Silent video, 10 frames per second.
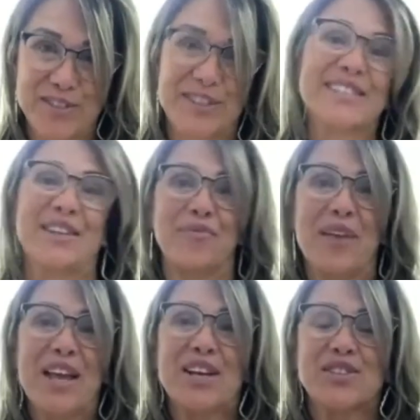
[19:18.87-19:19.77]
Listen,
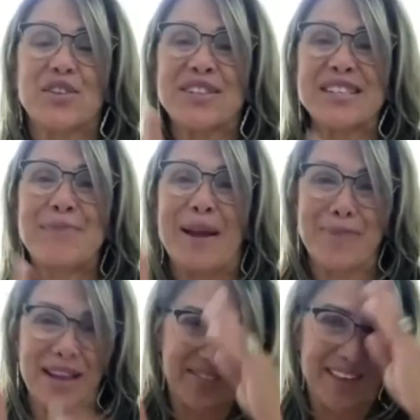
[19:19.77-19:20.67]
so this is my
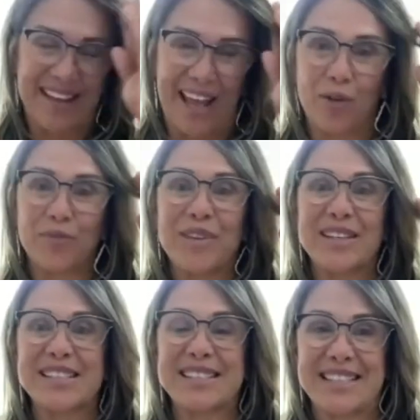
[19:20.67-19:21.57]
big thing now.
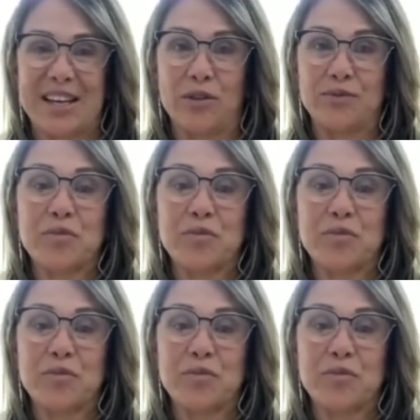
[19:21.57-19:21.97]
This is the deal.